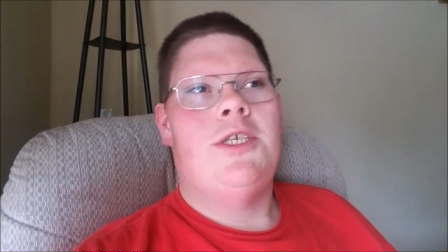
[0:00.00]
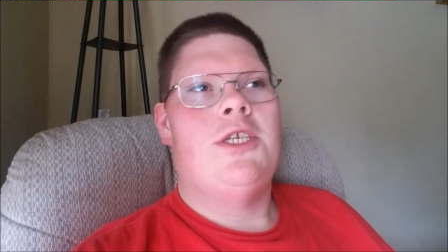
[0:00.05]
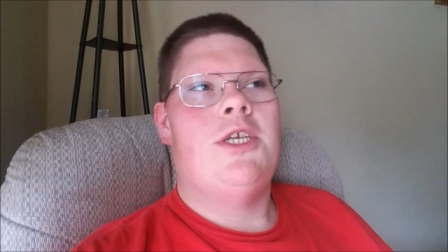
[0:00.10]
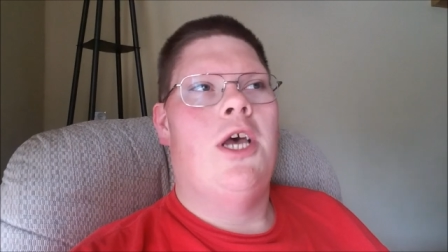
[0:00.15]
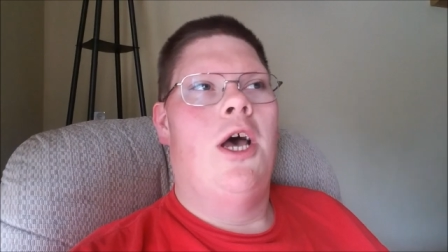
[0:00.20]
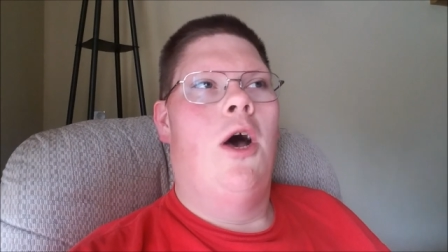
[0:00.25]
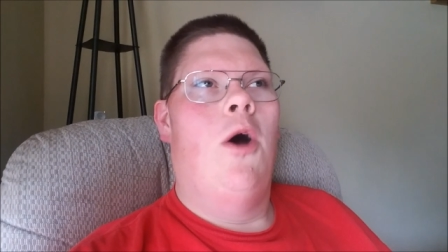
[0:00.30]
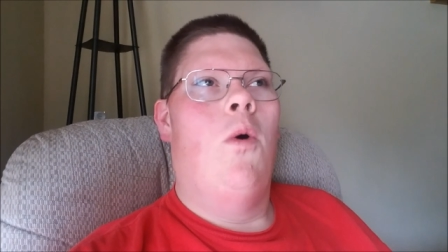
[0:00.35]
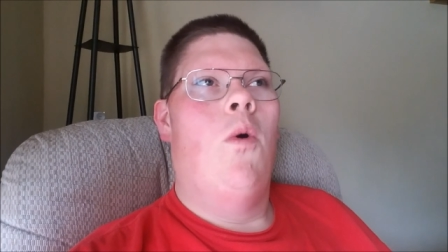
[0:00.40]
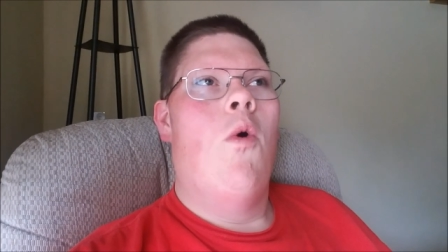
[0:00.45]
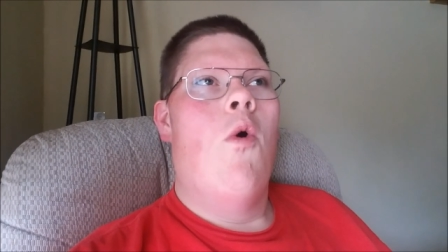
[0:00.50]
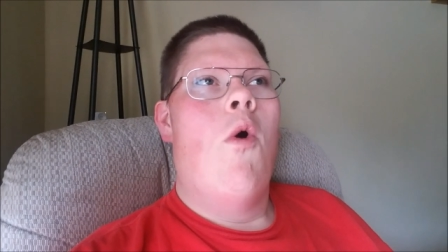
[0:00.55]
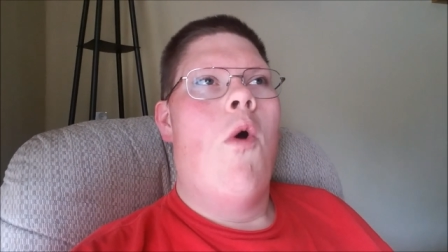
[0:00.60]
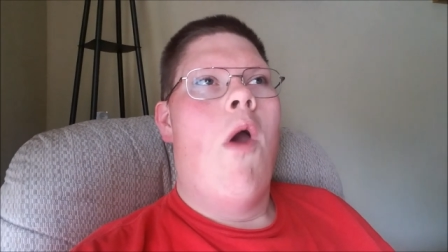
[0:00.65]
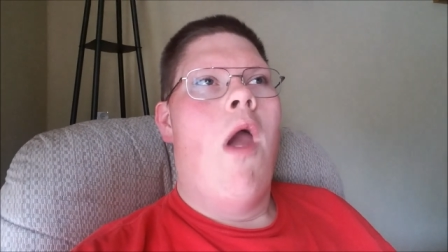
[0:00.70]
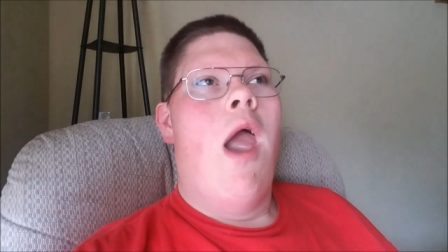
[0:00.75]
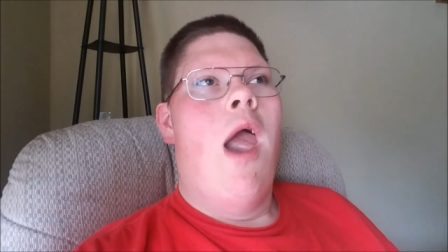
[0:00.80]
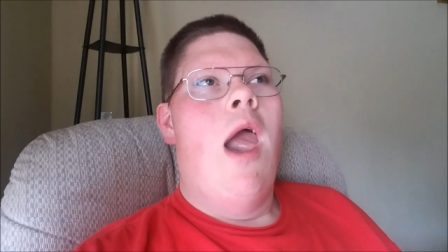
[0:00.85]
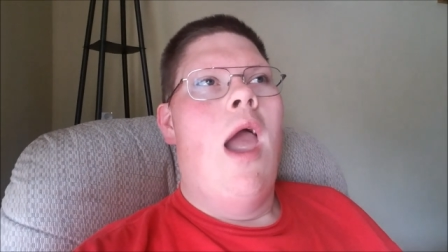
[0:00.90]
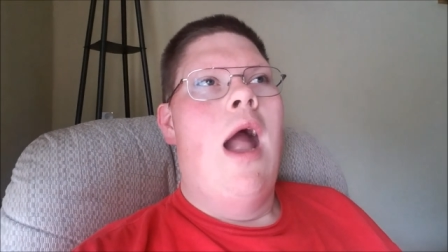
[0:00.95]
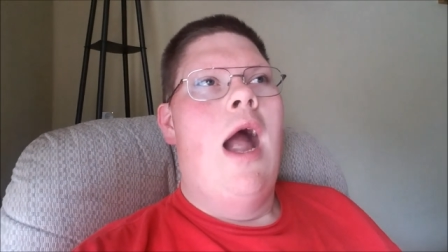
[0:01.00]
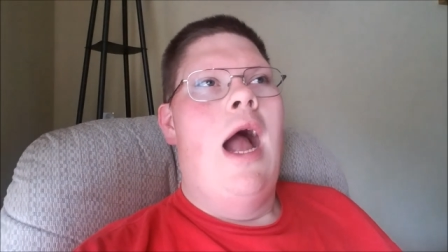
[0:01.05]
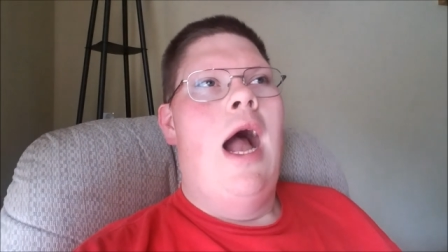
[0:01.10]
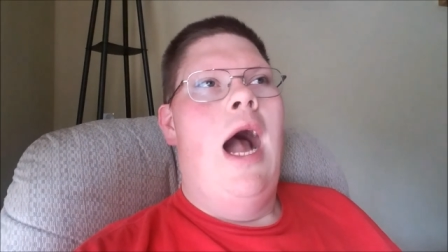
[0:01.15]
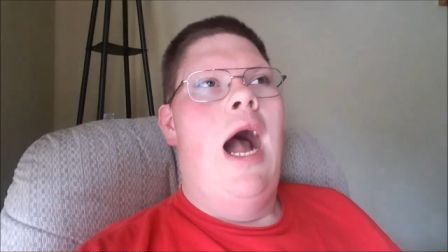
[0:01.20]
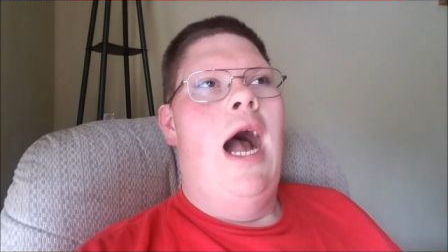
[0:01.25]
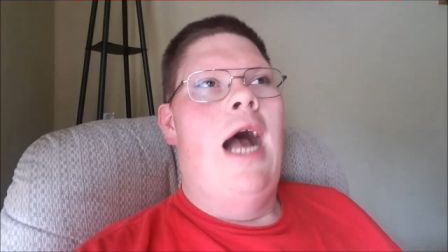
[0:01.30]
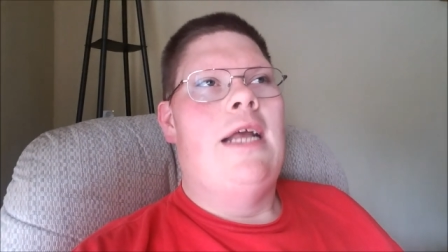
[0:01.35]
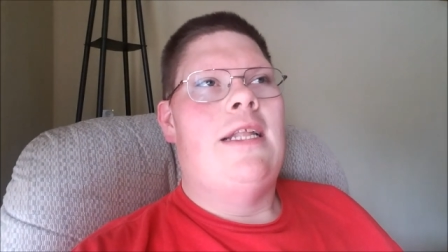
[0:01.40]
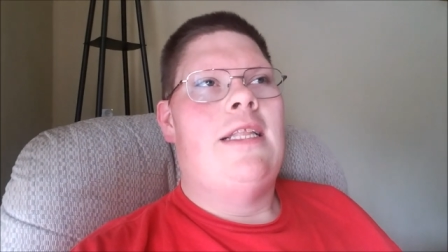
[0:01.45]
So
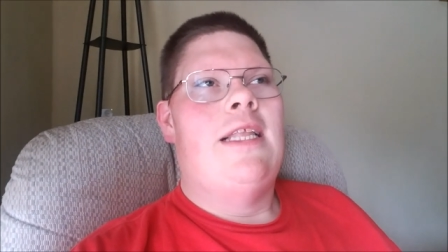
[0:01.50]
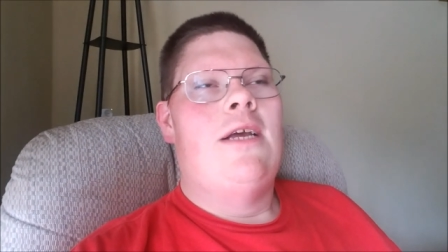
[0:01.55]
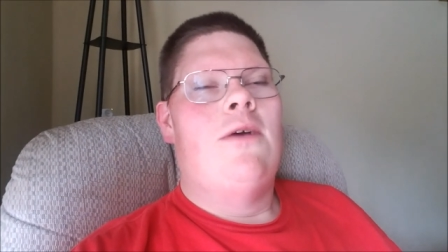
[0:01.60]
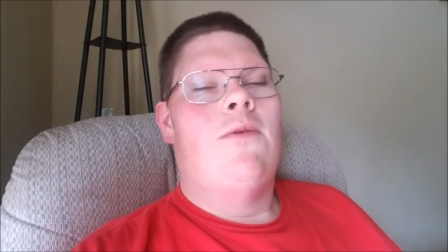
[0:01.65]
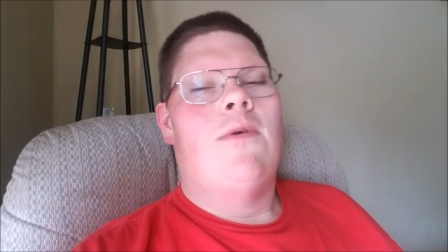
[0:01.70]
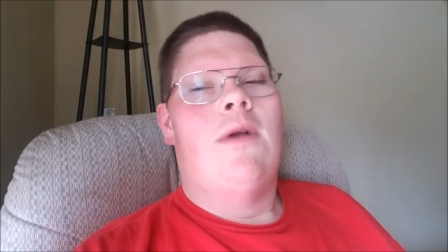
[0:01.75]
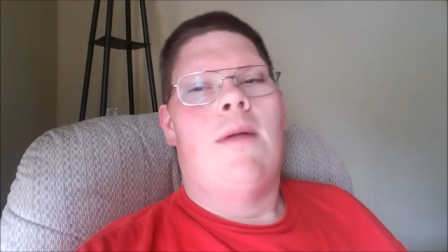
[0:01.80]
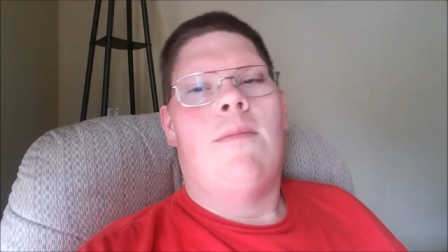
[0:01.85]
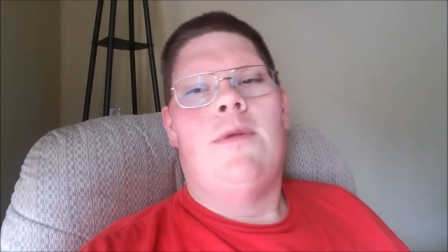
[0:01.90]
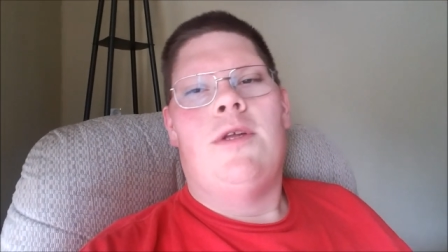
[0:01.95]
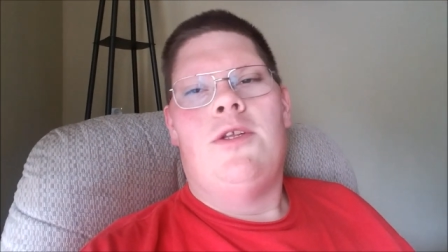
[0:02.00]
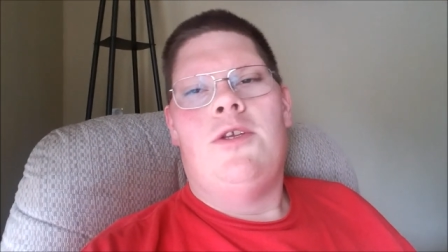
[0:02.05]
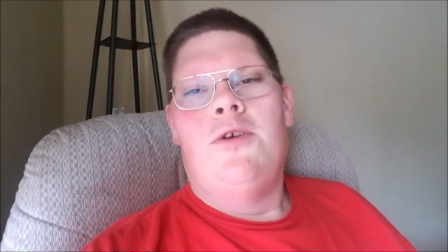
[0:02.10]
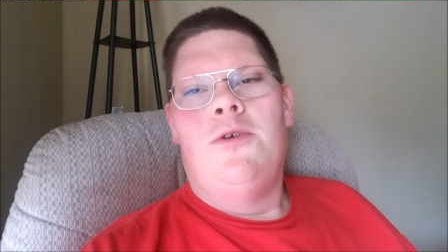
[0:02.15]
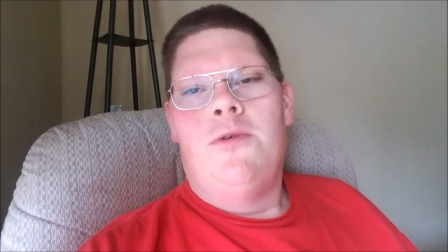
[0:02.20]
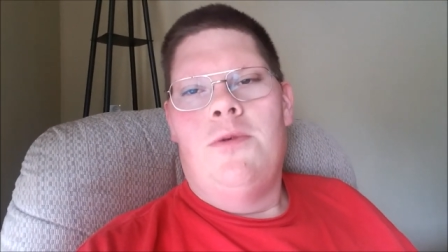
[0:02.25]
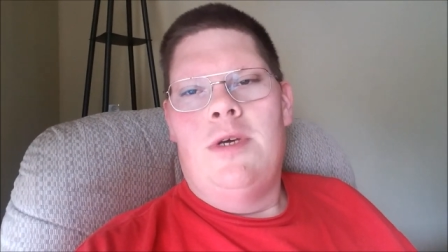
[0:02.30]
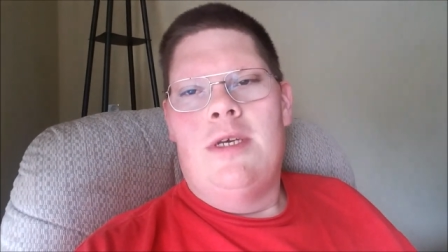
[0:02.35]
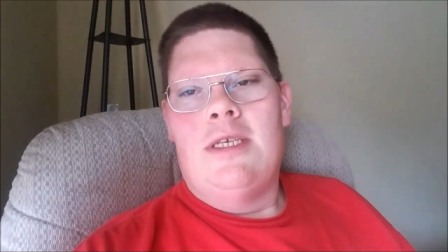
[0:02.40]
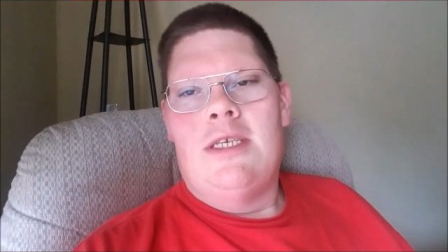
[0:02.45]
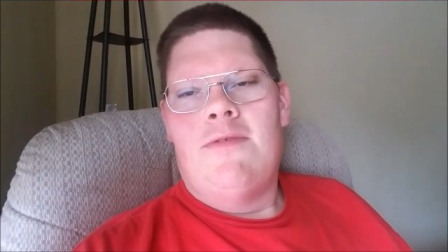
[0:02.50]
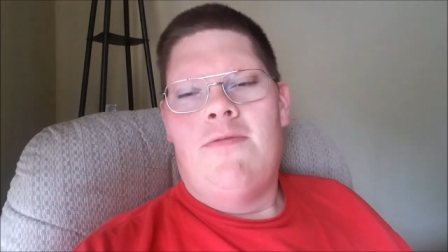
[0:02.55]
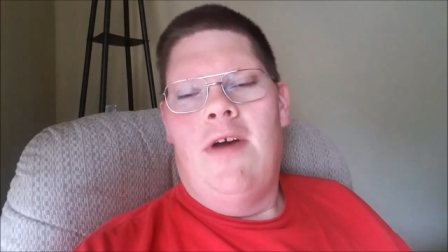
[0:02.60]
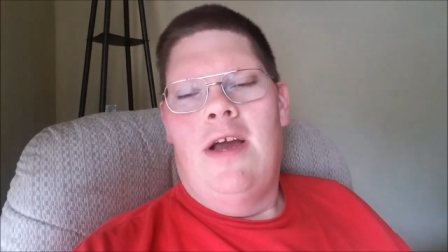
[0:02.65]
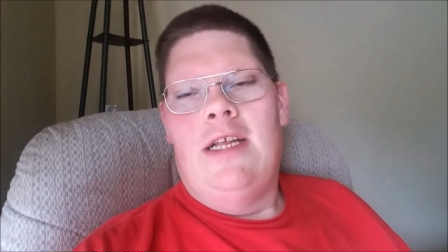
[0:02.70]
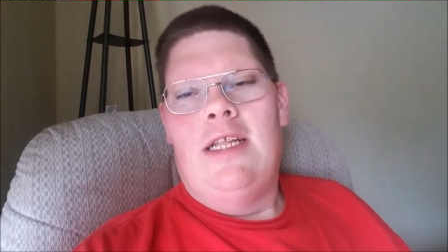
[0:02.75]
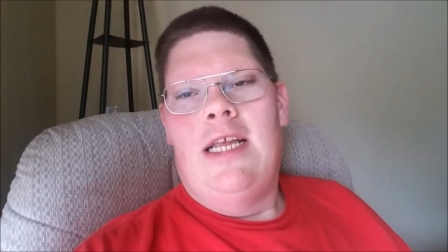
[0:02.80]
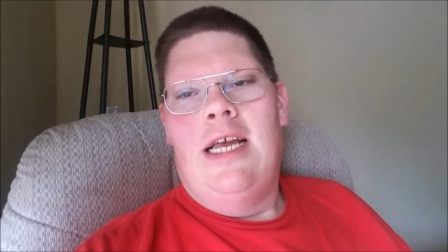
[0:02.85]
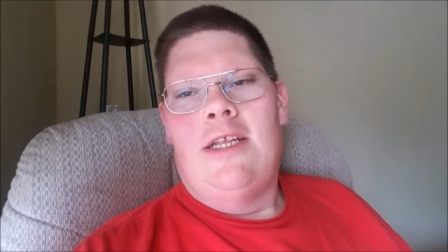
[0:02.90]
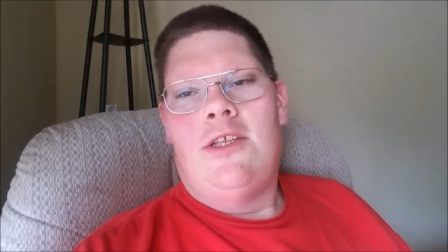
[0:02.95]
I think what I'm going to do is
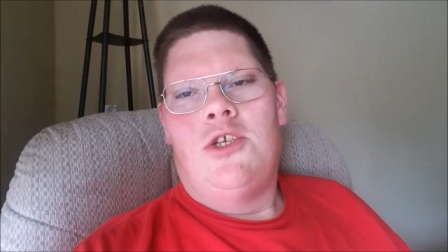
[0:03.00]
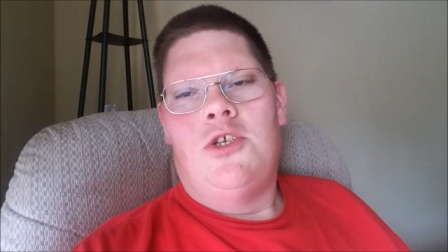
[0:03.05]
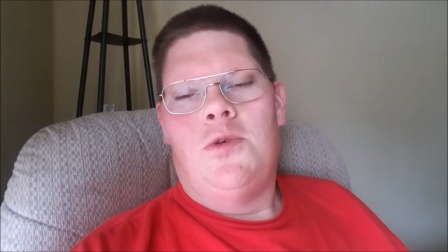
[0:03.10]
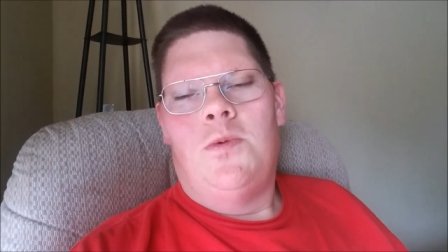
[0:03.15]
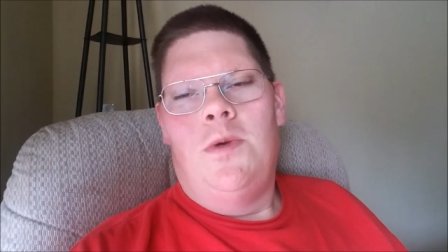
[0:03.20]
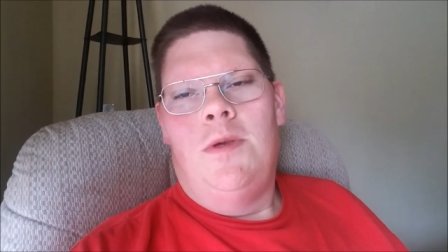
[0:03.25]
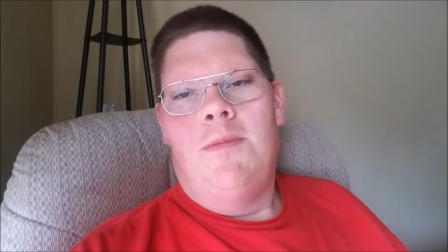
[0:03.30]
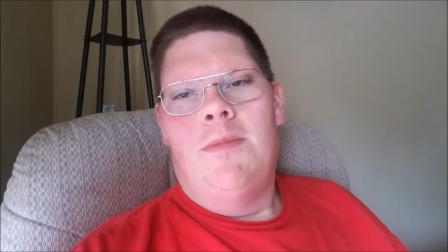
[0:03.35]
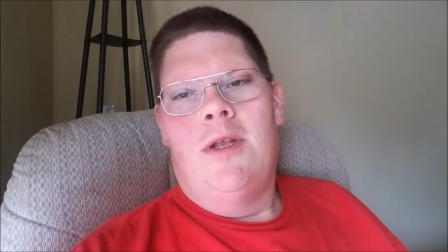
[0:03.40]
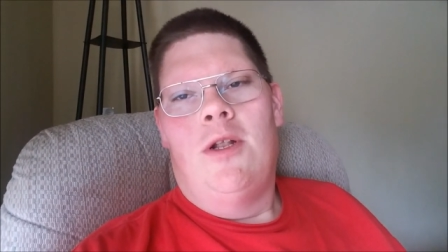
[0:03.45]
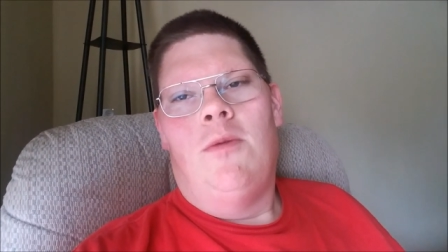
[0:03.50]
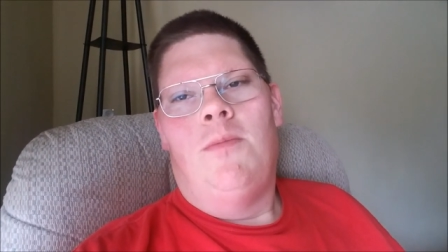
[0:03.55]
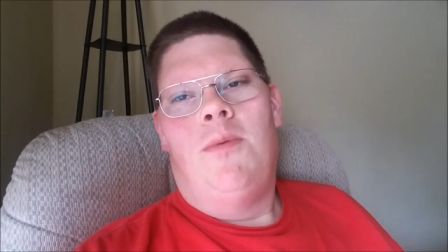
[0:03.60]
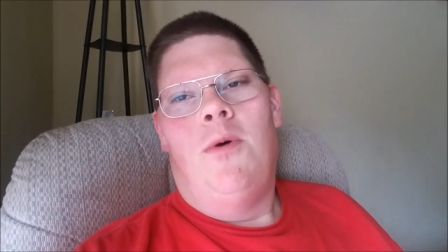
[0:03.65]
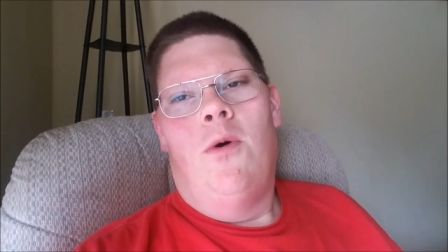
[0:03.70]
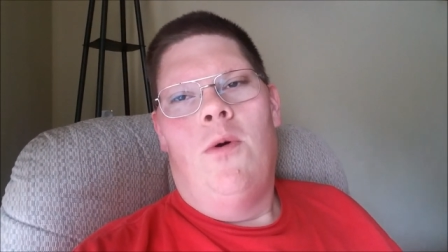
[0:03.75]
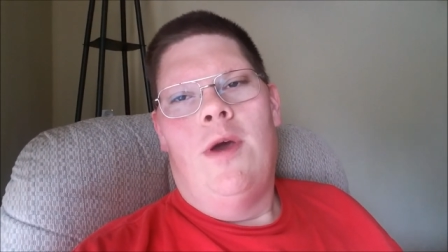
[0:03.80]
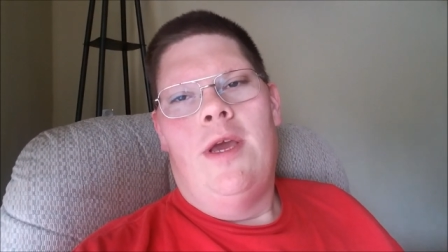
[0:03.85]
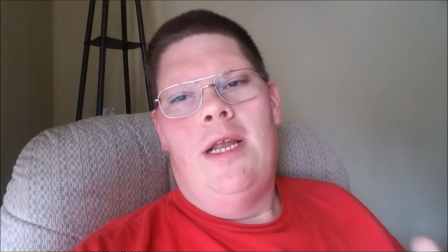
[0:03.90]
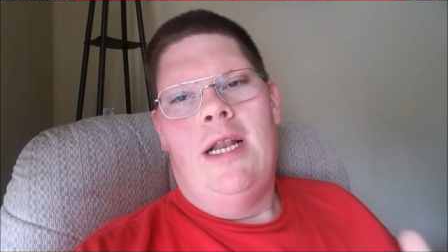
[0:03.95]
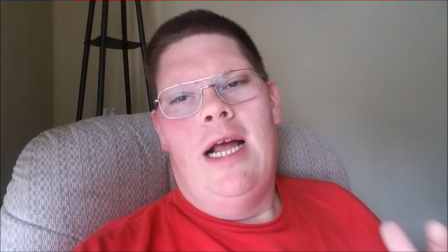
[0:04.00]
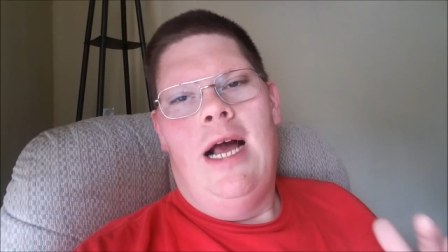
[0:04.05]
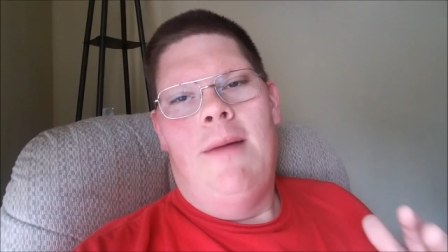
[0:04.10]
find that sweet middle point.